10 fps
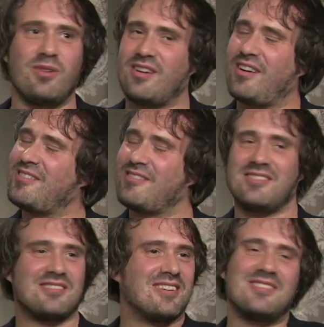
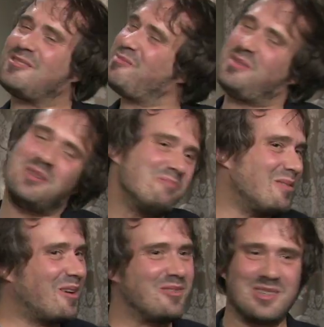it's going to be a
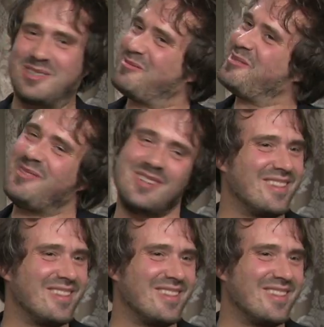marvelous movie,